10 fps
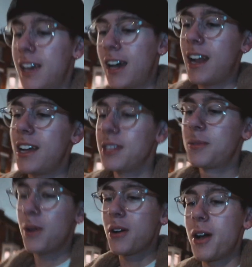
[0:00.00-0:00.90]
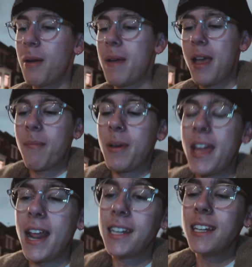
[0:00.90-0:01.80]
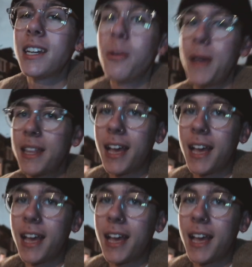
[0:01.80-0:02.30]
And I just woke up, but then I needed a wee,